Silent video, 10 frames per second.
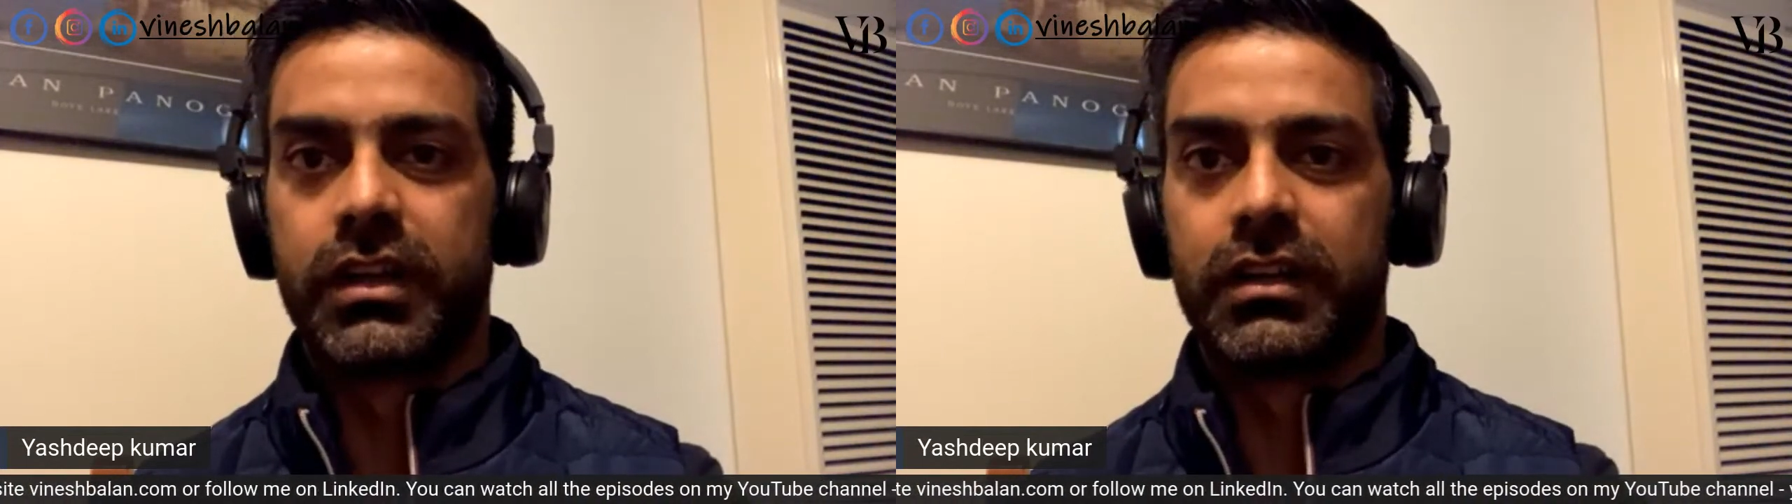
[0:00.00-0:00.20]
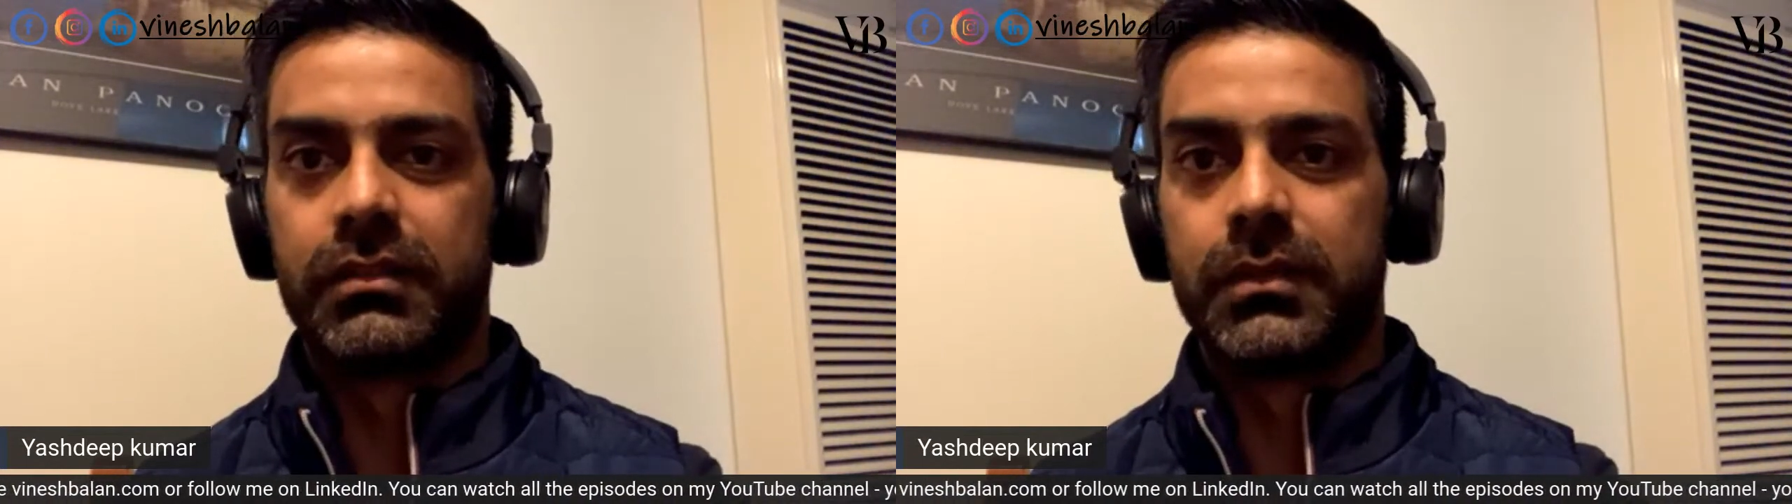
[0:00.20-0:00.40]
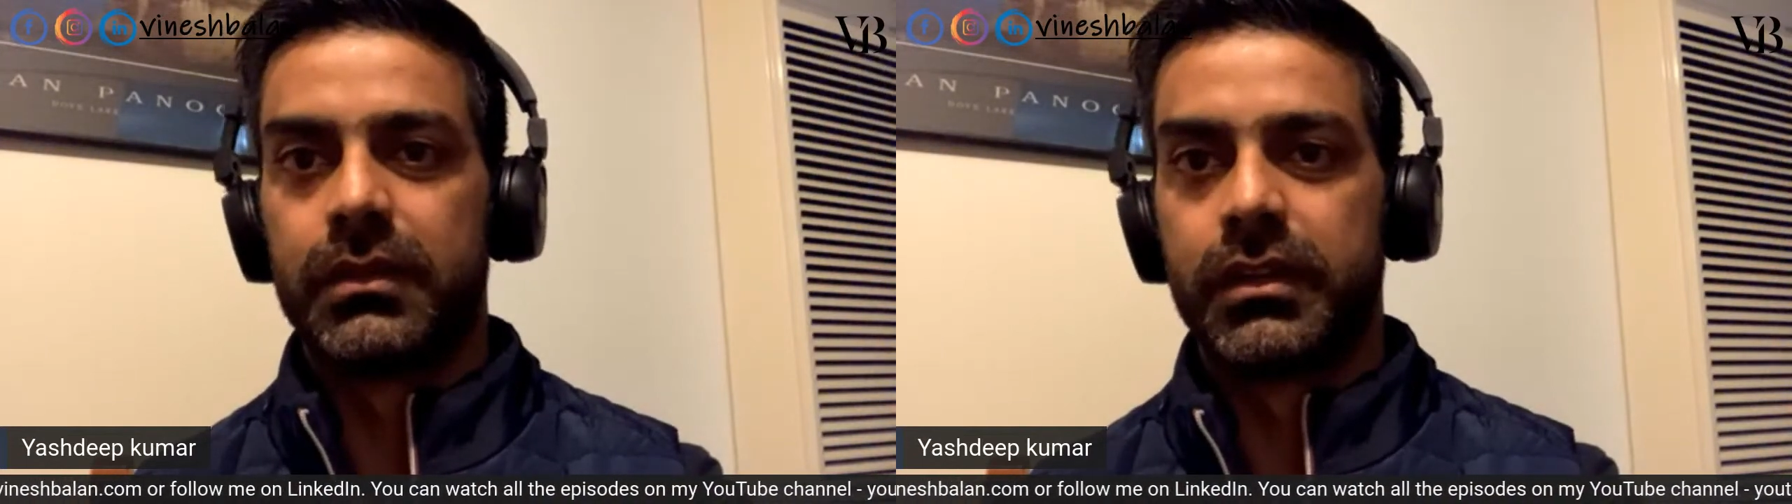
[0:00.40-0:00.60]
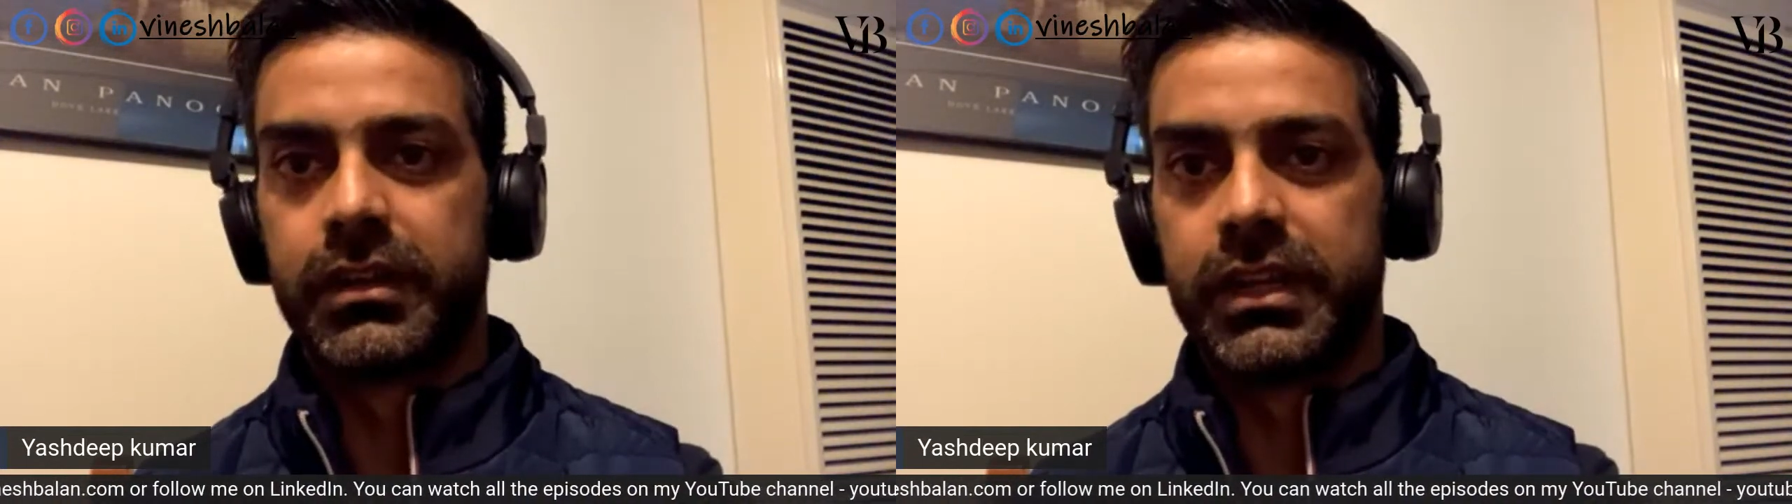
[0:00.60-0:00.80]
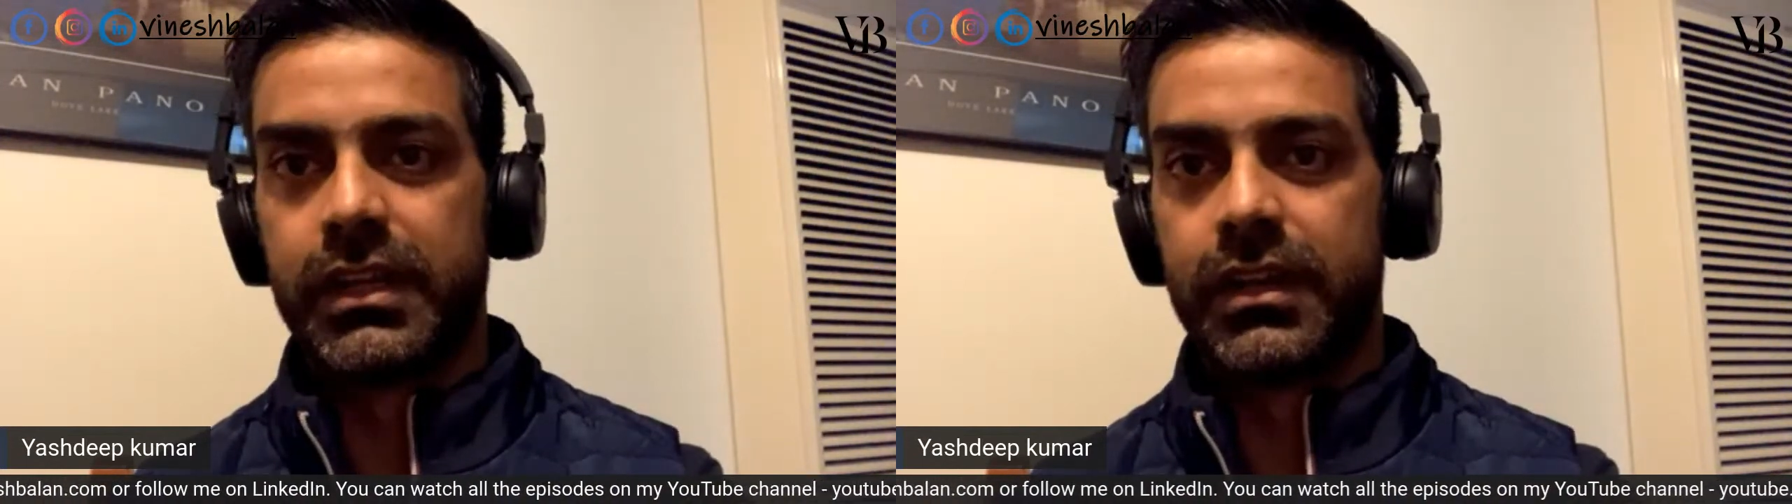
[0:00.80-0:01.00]
contacting
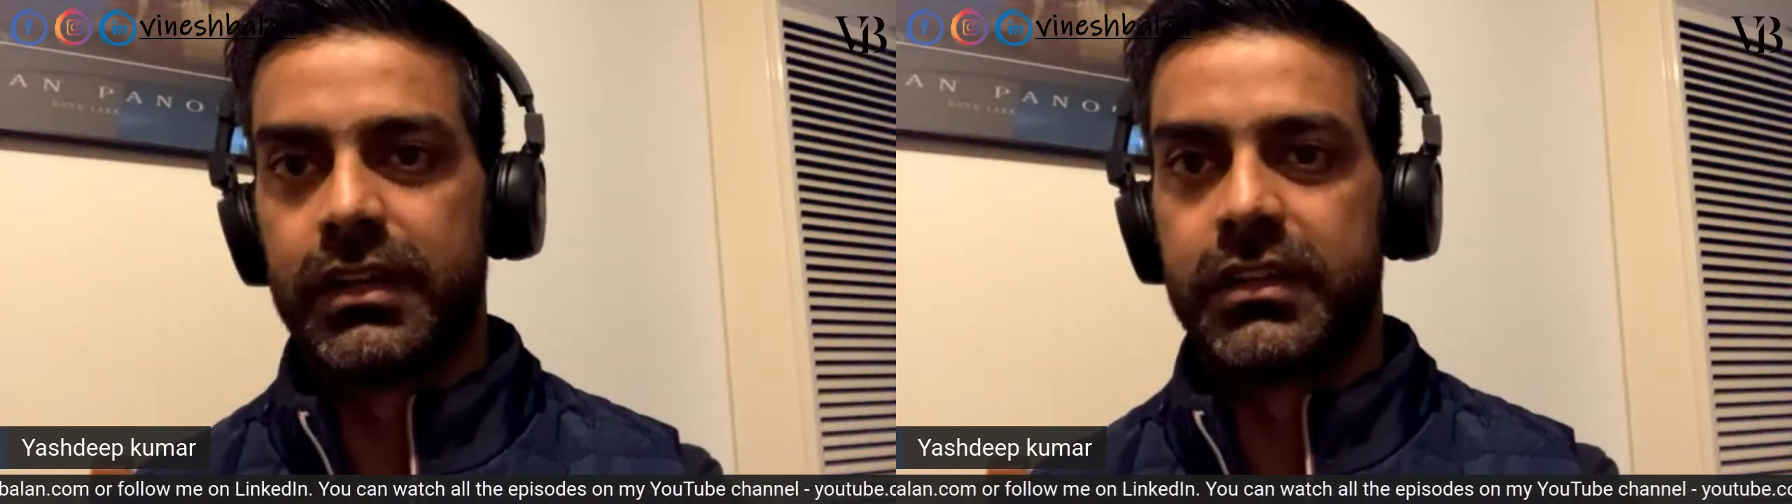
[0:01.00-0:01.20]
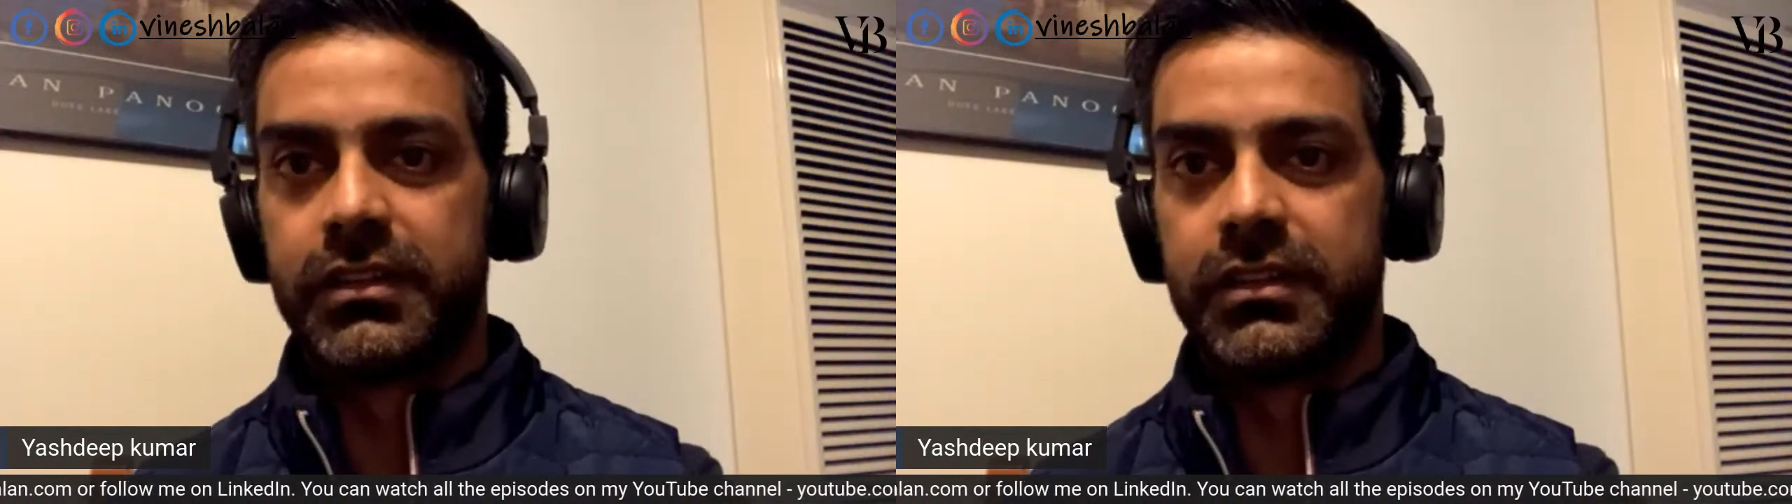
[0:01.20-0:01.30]
them the day I